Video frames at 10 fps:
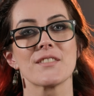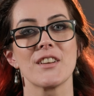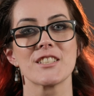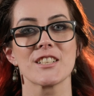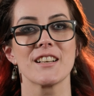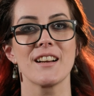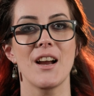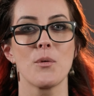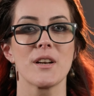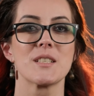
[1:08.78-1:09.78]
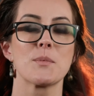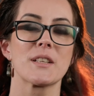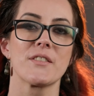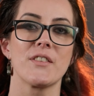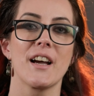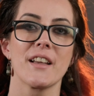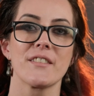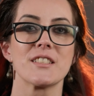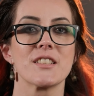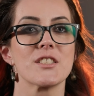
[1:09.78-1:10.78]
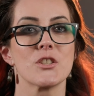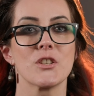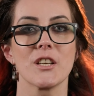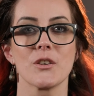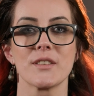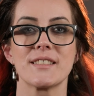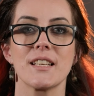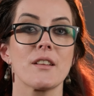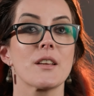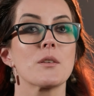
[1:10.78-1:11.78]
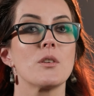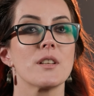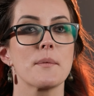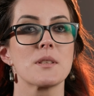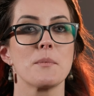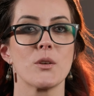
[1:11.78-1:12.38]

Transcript: adventure, I wanted to bring the FIVE into the studio and see how they would hold up to my